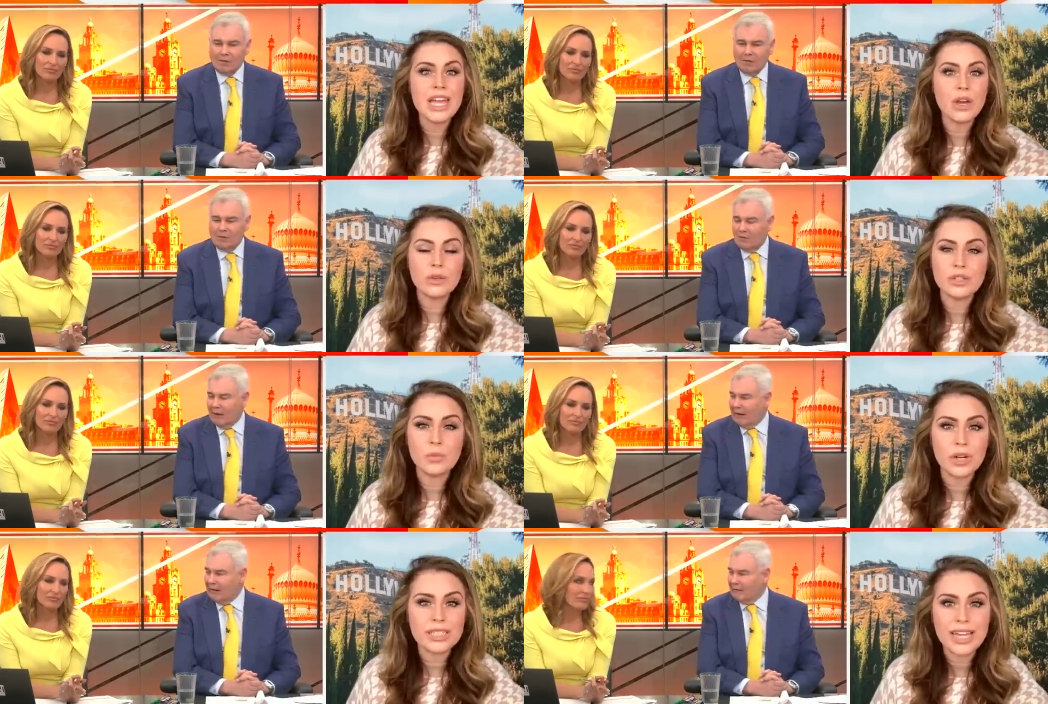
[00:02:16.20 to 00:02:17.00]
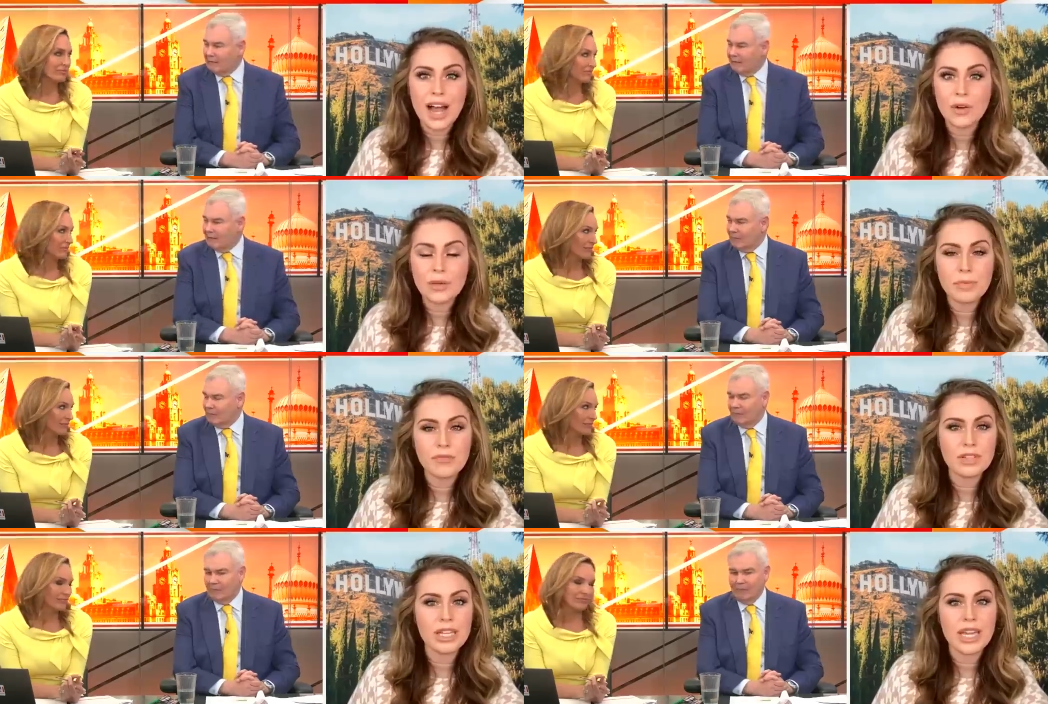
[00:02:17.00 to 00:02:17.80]
Speaker 1: He goes and works out in
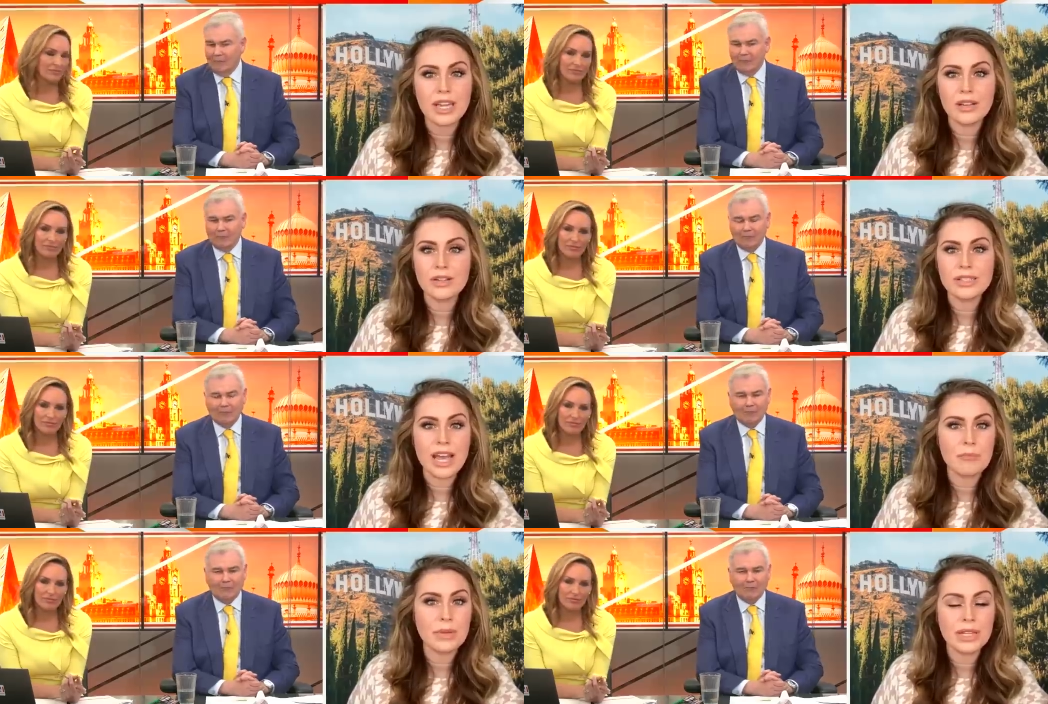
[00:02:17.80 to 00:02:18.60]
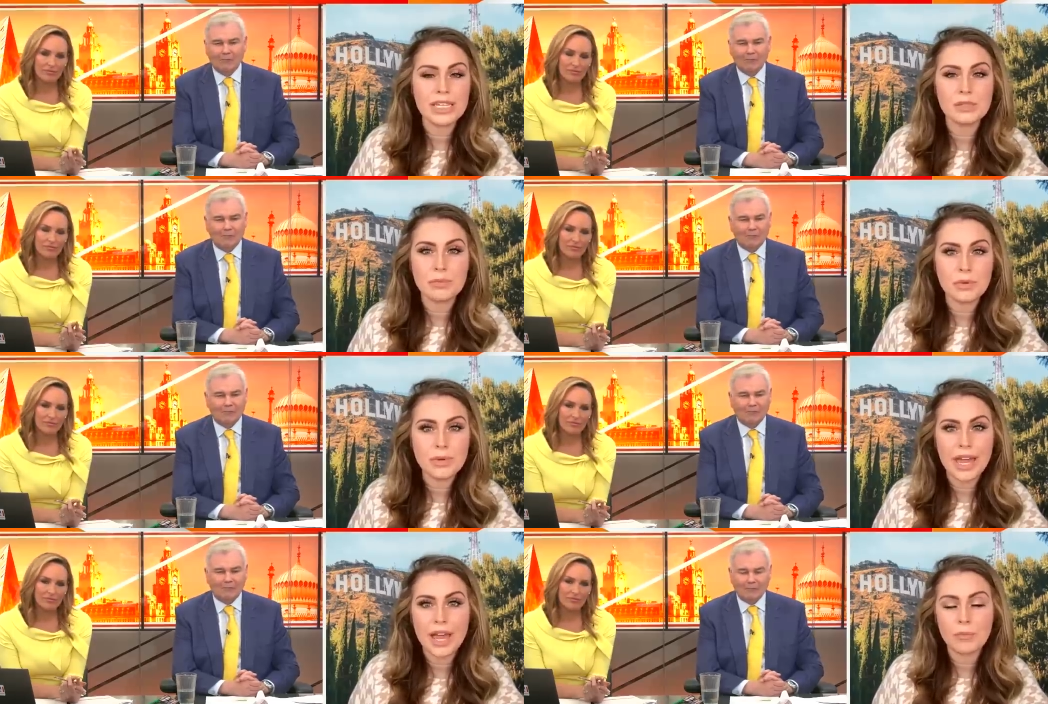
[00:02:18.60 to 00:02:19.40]
Beverly Hills at Billy's Boot
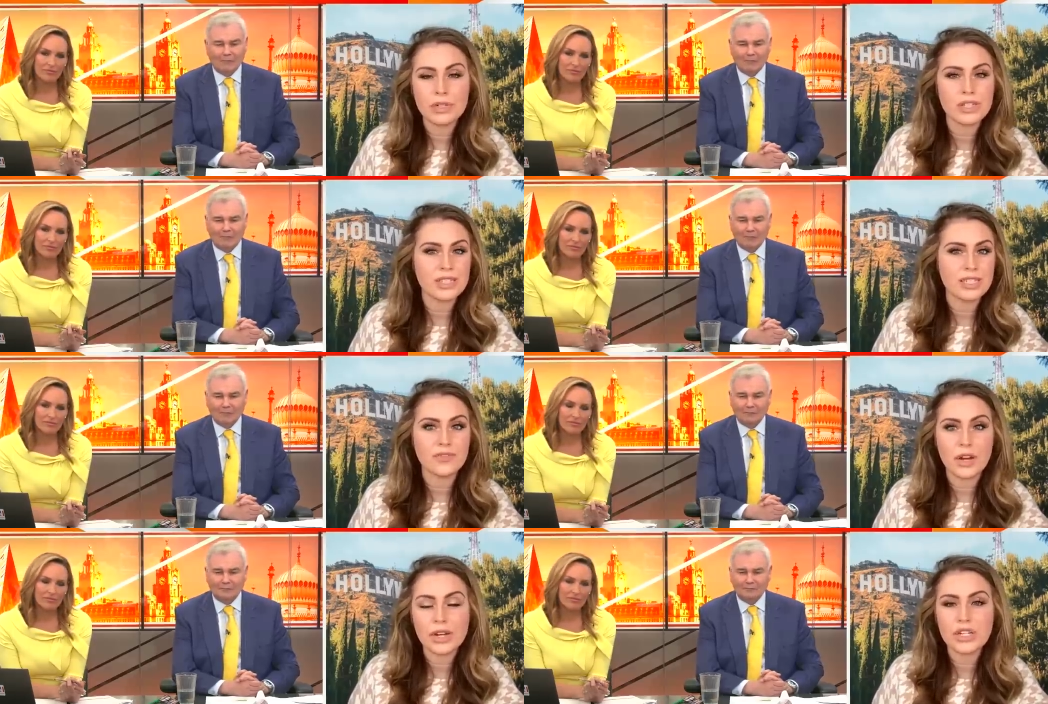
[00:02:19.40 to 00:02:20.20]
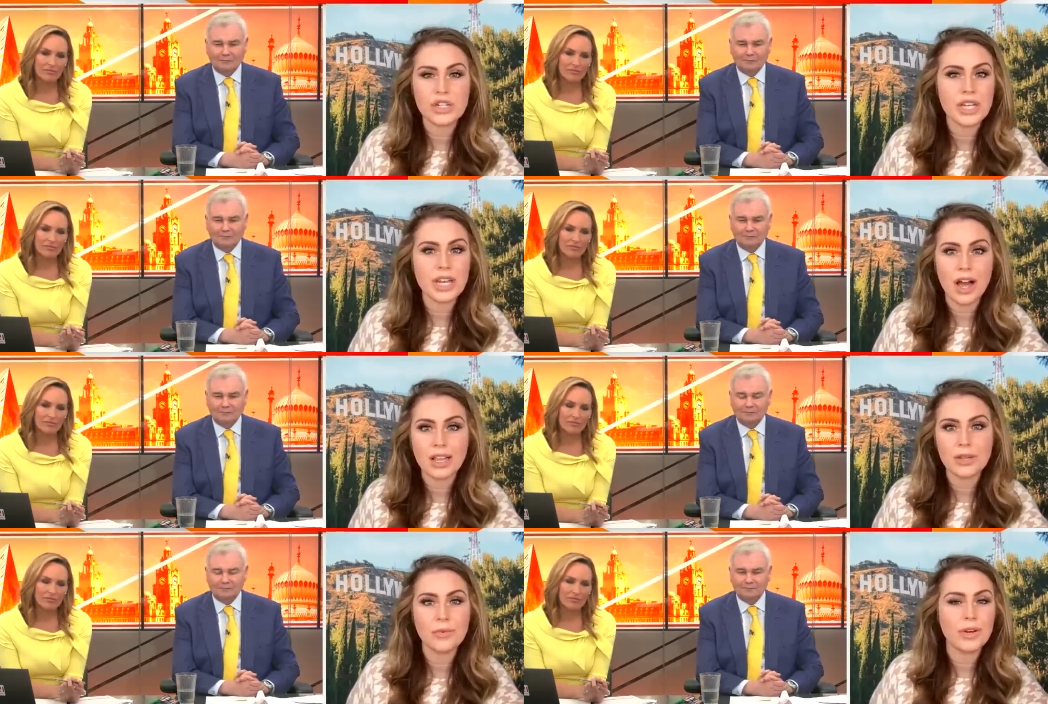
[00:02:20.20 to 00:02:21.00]
Camp, which is this very chic
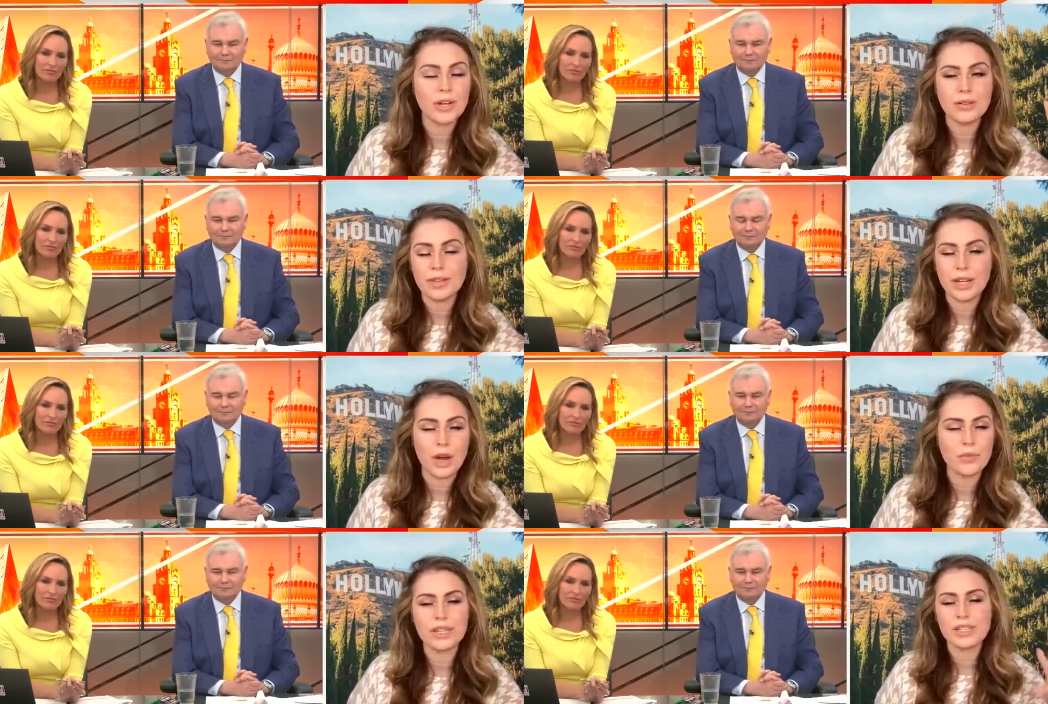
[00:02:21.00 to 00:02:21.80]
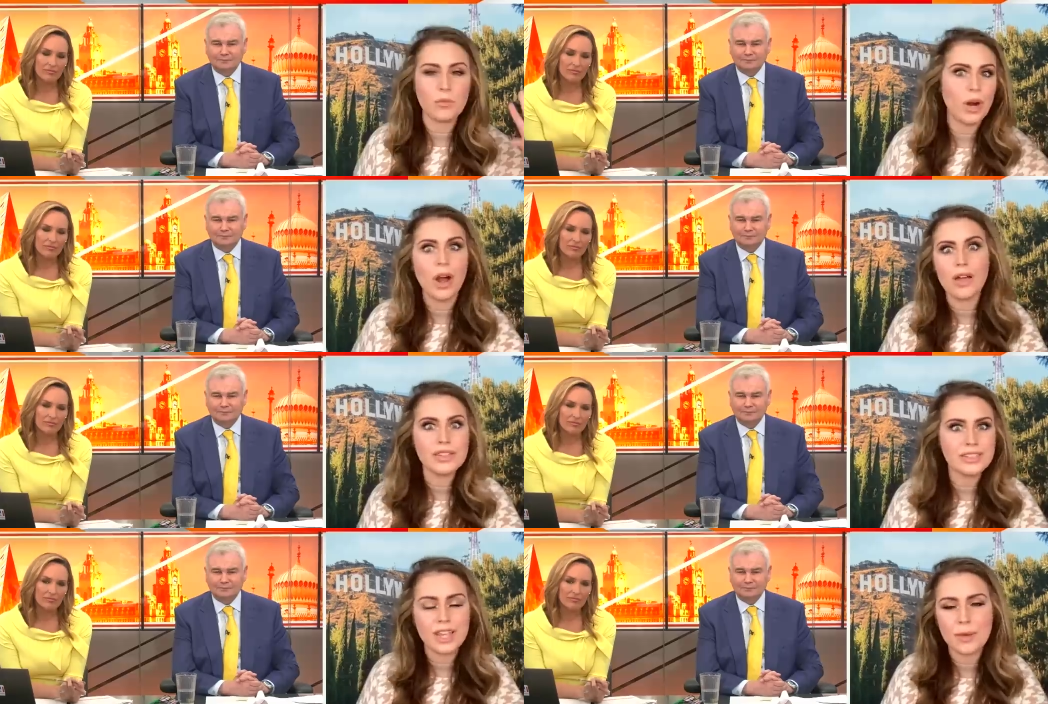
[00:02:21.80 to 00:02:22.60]
Hollywood, you know, this where all the
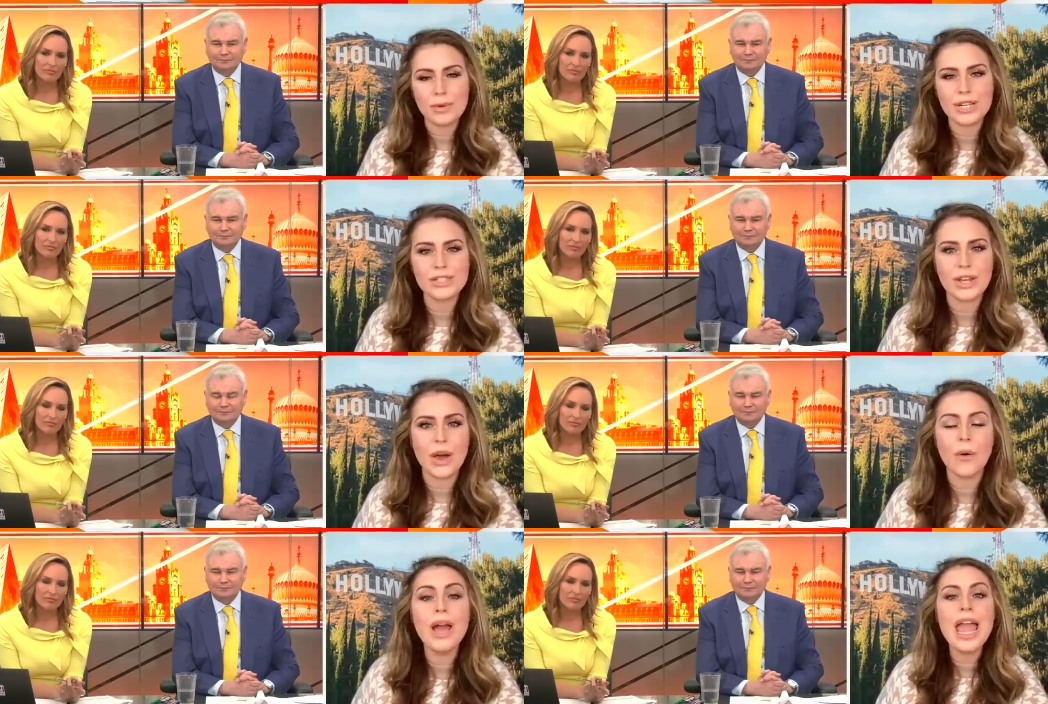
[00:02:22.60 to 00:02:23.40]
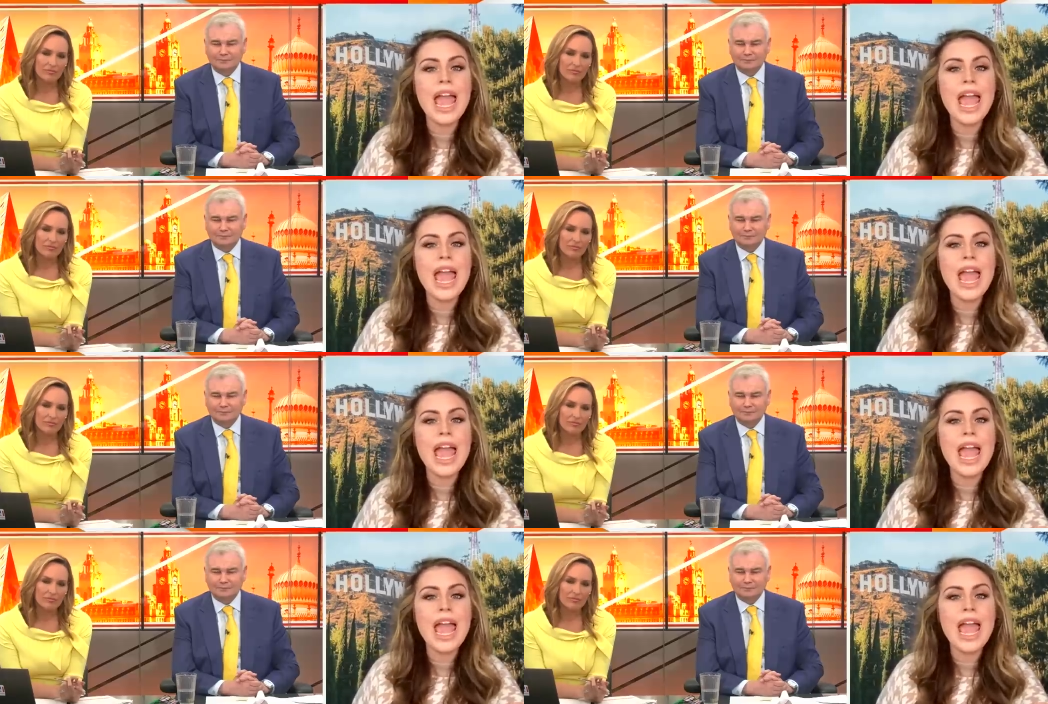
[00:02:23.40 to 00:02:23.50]
celebrities go.